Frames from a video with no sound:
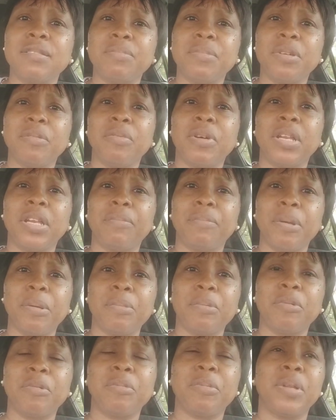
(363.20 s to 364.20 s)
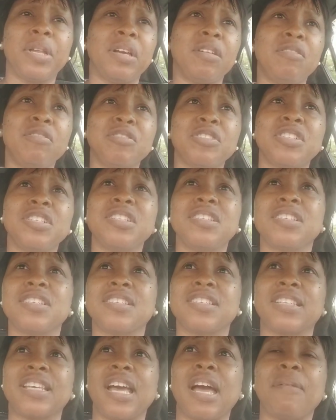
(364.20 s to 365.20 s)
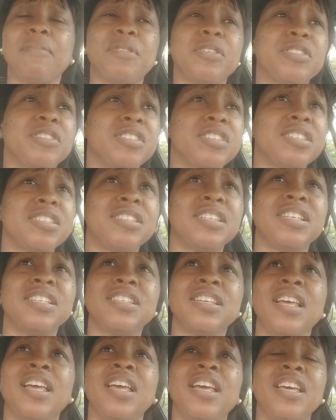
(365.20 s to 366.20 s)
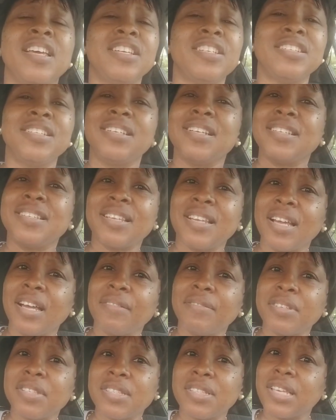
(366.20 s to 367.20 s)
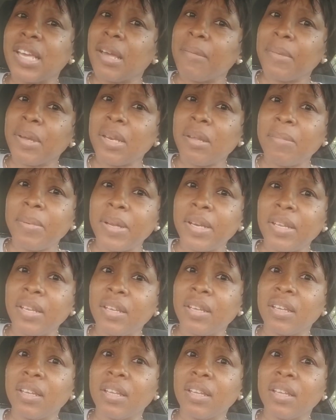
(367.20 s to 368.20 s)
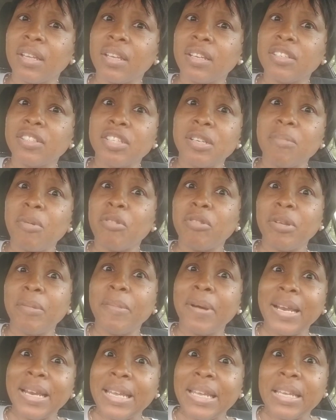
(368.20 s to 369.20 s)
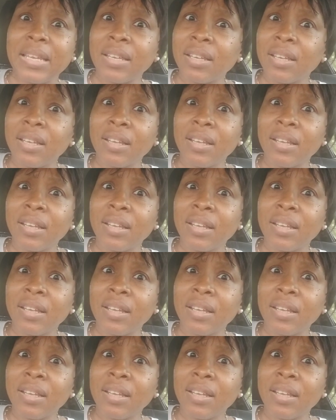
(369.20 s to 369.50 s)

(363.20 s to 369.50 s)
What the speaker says: me when people will be like, oh, she's a scammer, she's this. She doesn't have to scam anybody. She bought the money.